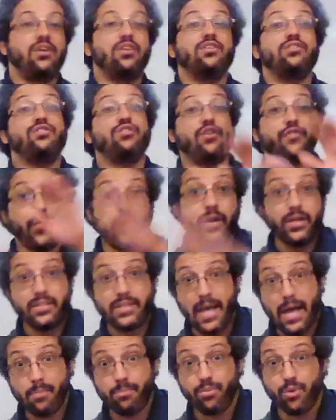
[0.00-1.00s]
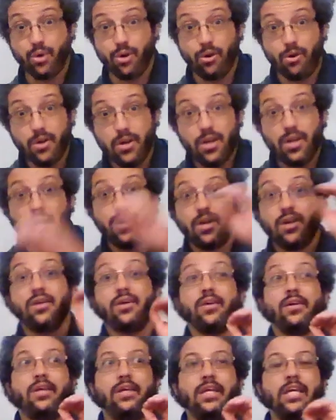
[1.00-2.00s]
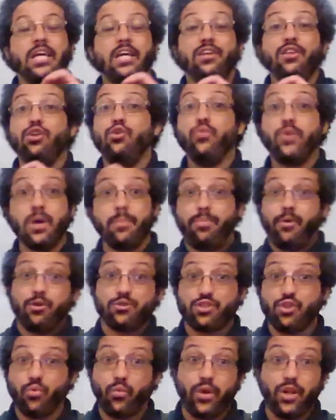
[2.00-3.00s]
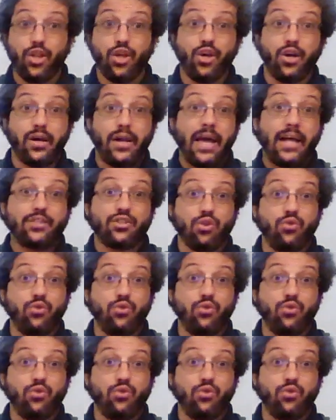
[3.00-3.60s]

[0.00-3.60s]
So, for example, you can post a really good answer.